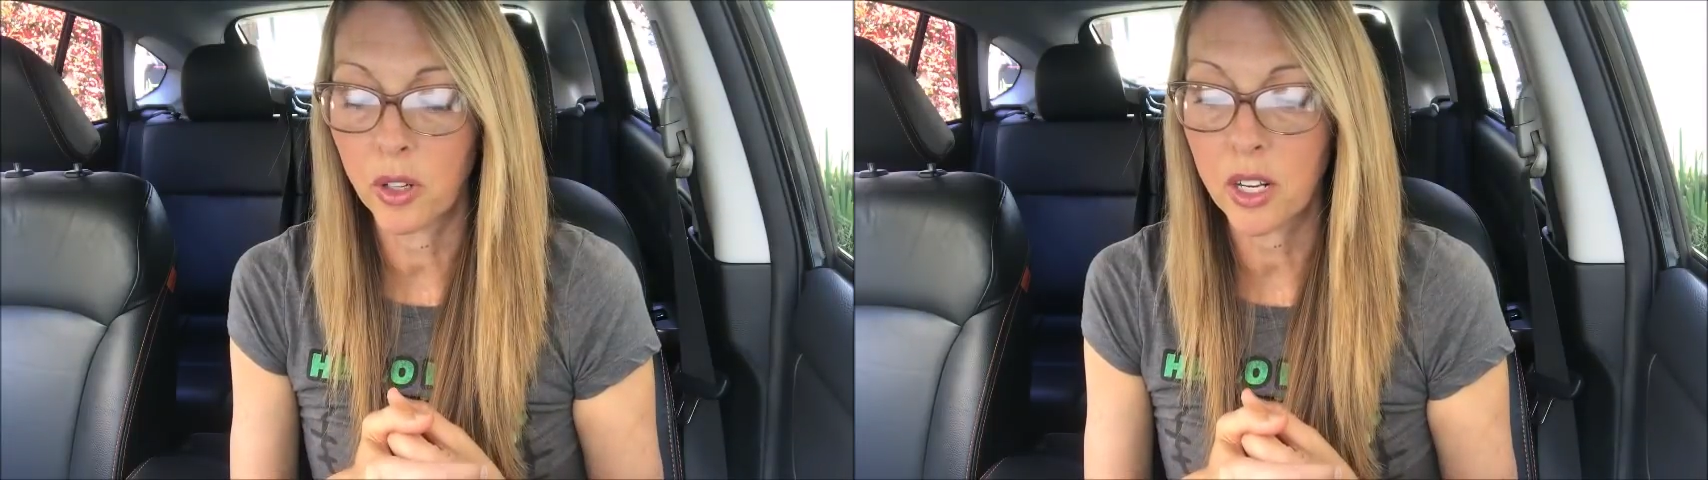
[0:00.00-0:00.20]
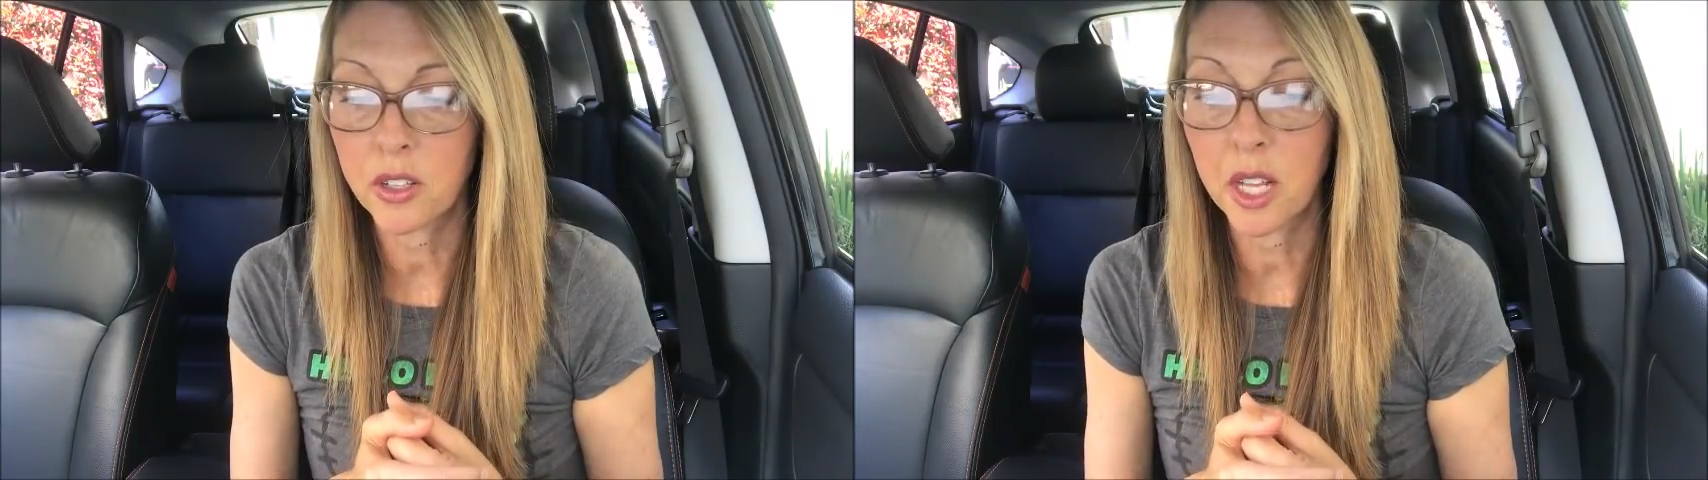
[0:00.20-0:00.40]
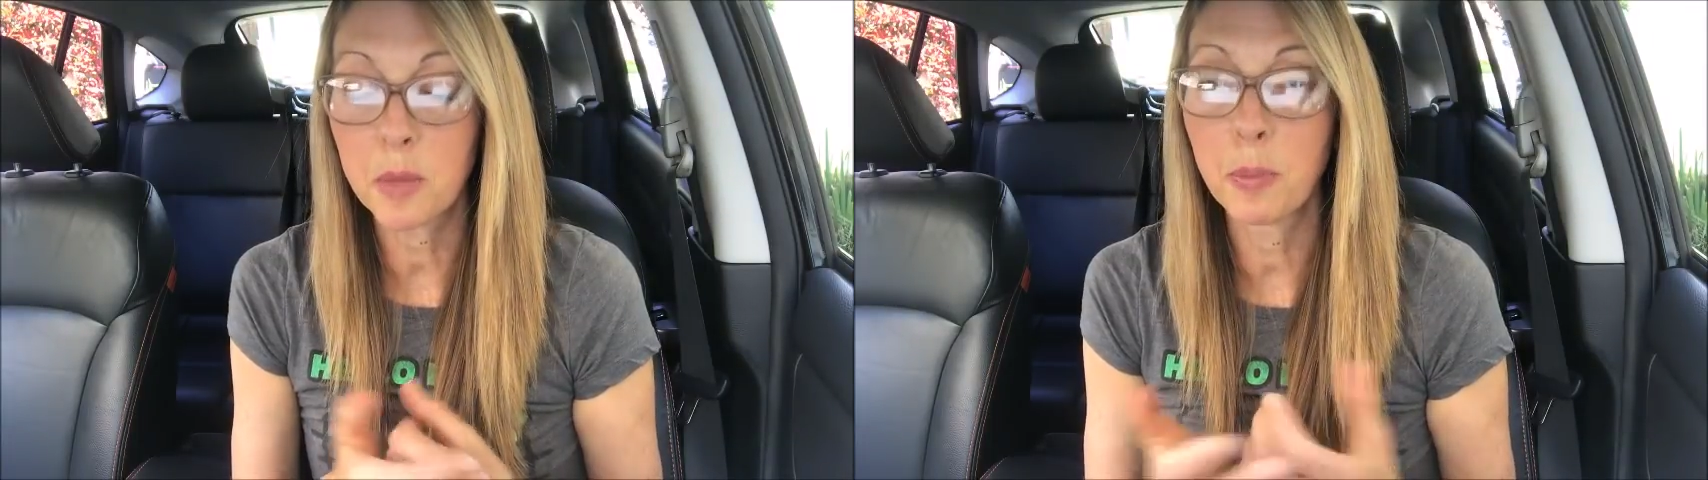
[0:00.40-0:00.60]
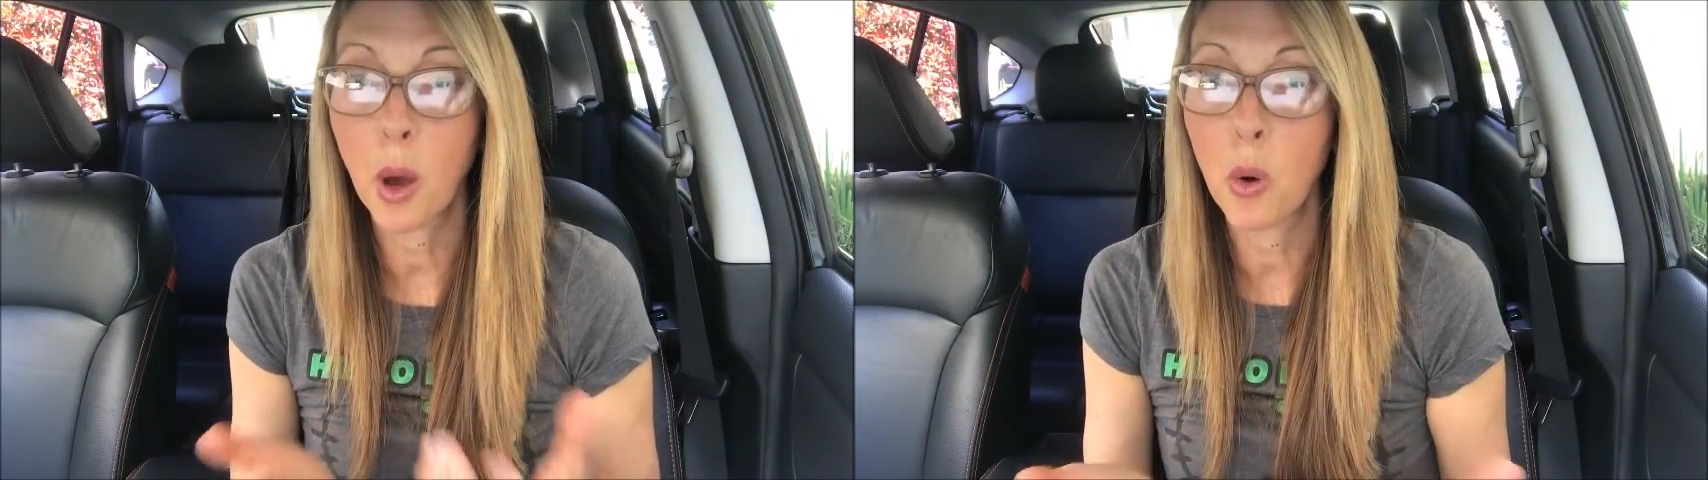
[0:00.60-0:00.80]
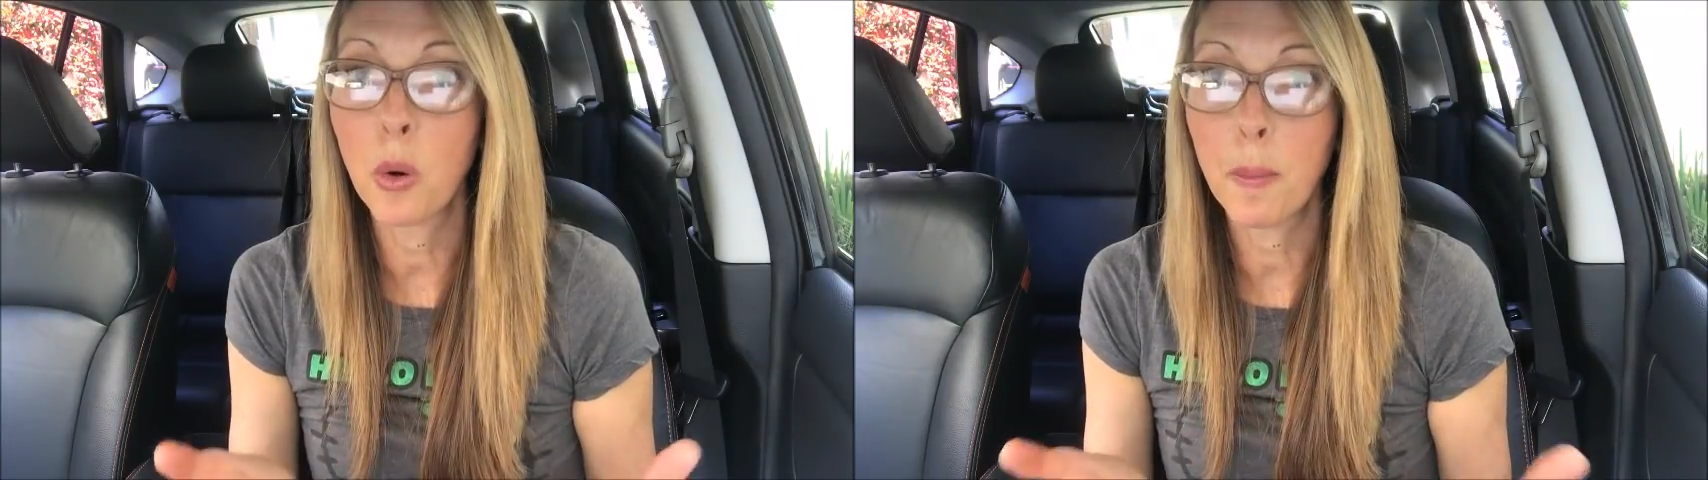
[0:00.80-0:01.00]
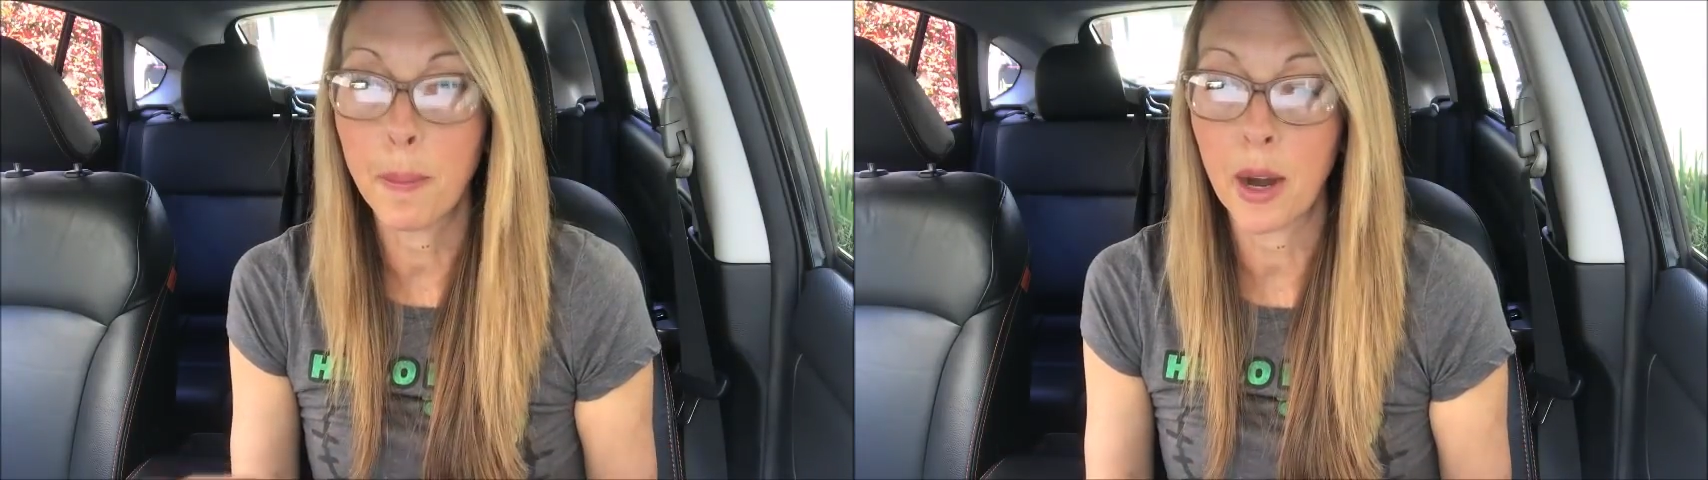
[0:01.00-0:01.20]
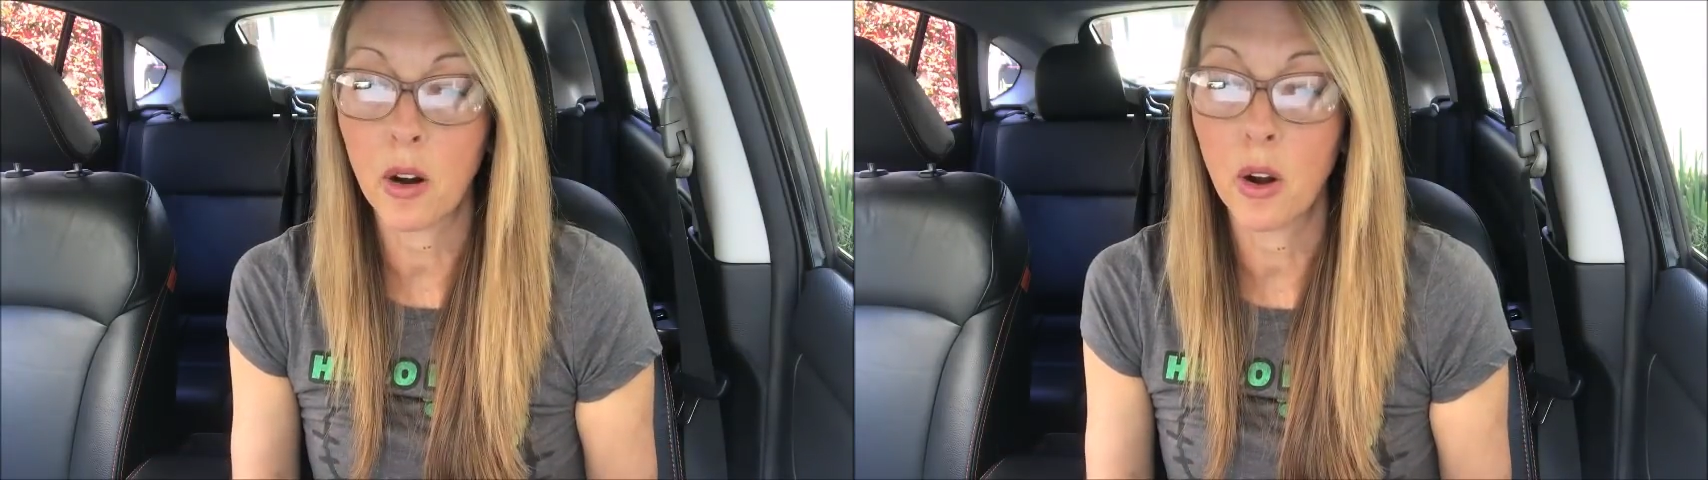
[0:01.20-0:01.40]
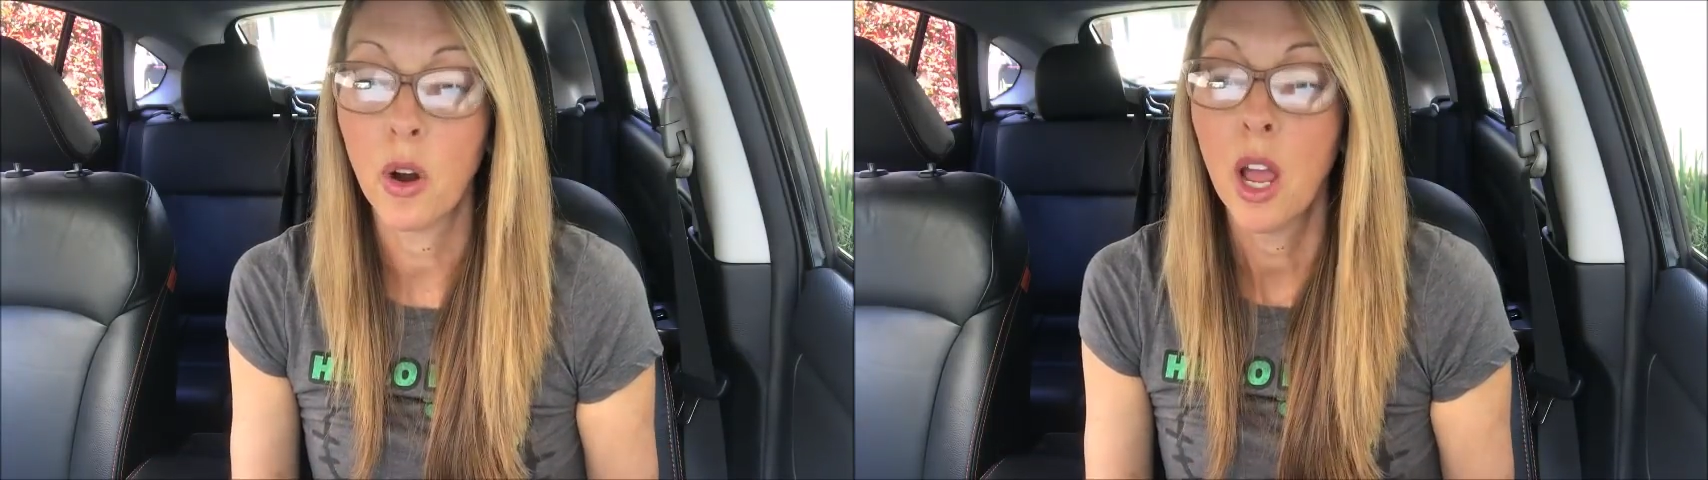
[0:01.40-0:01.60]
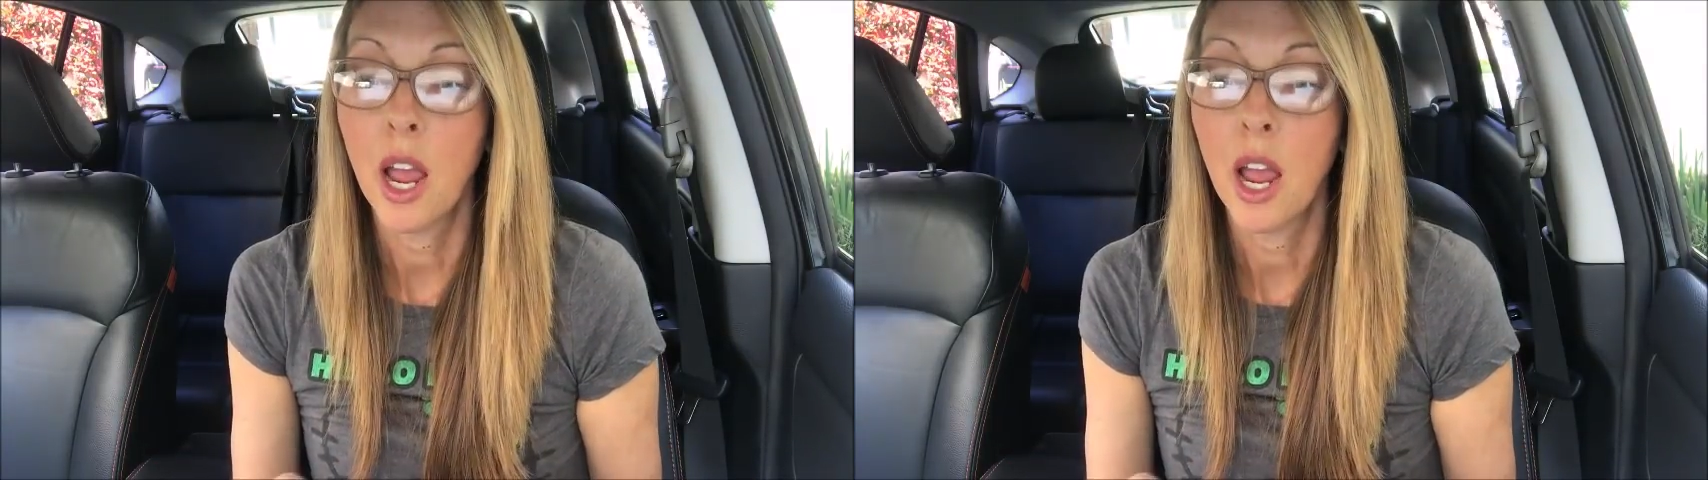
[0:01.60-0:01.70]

Okay, so that's bone marrow